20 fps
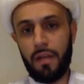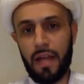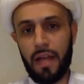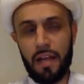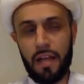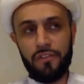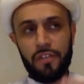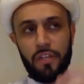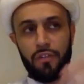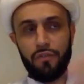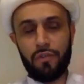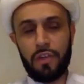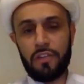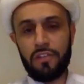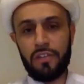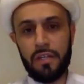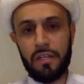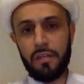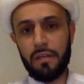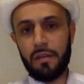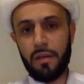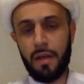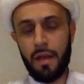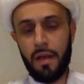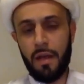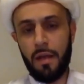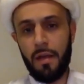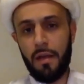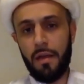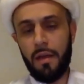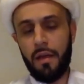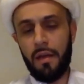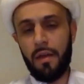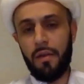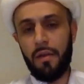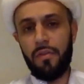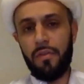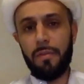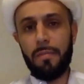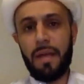is addressing
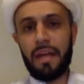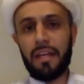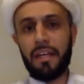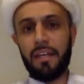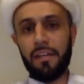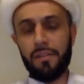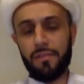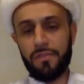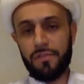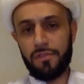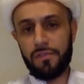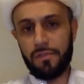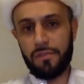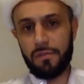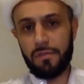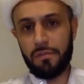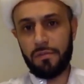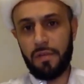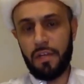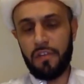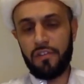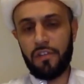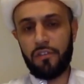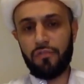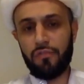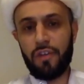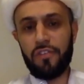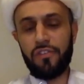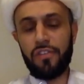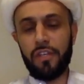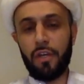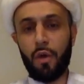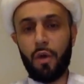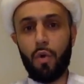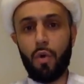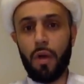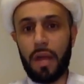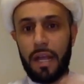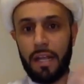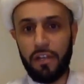the Meccans. He's addressing
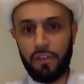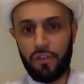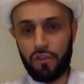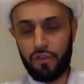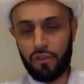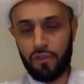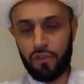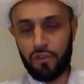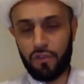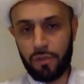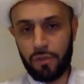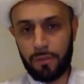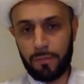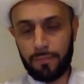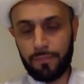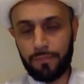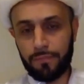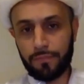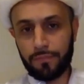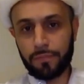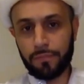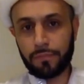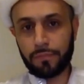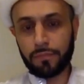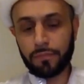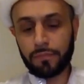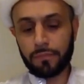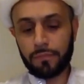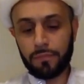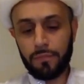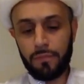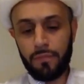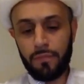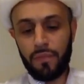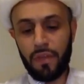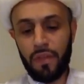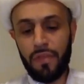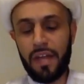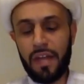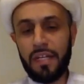Quraysh.
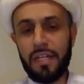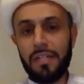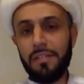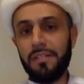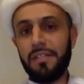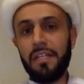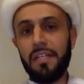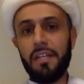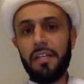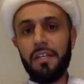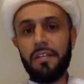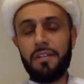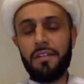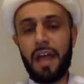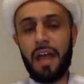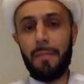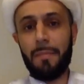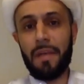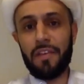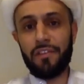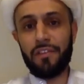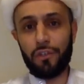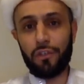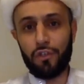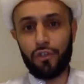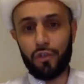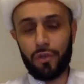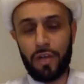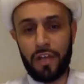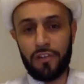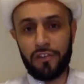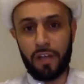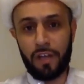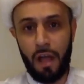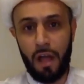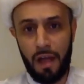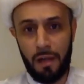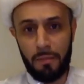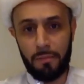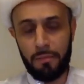That indeed a messenger has
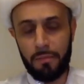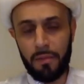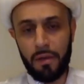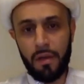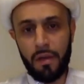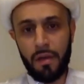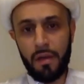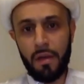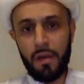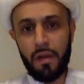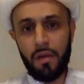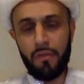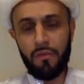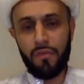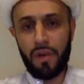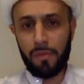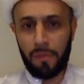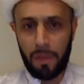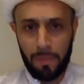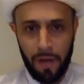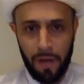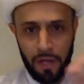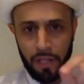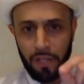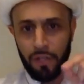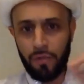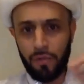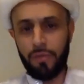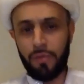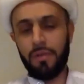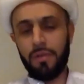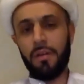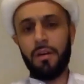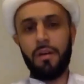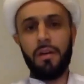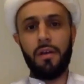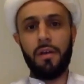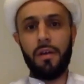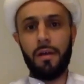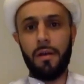come from among you.
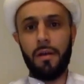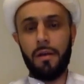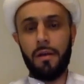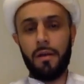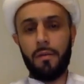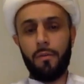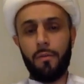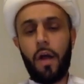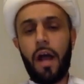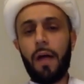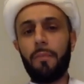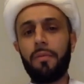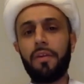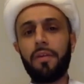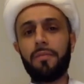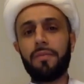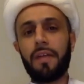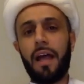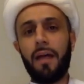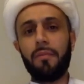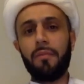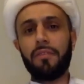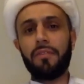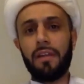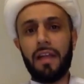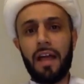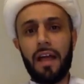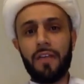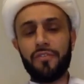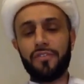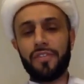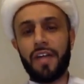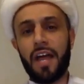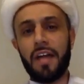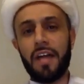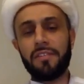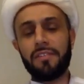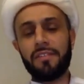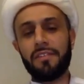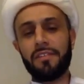Muhammad ibn Abdullah is
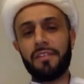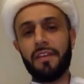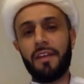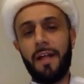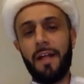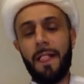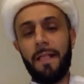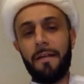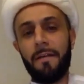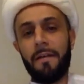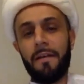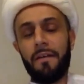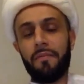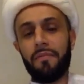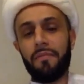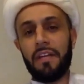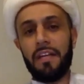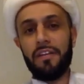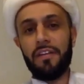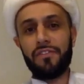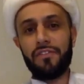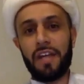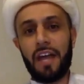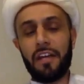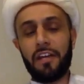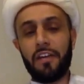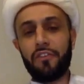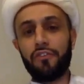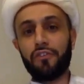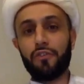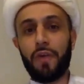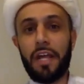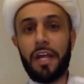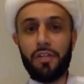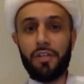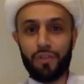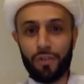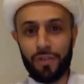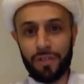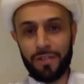not, he's not a
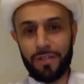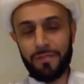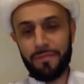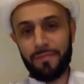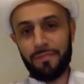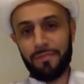stranger.